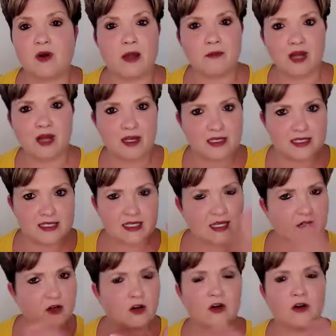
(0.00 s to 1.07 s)
I'm not
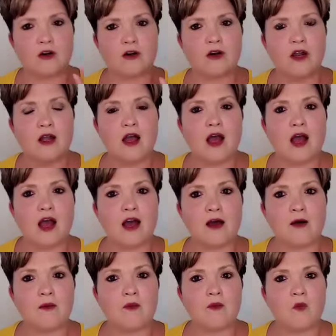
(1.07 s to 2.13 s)
seeing her
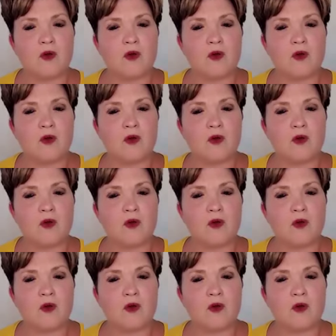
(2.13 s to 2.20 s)
um,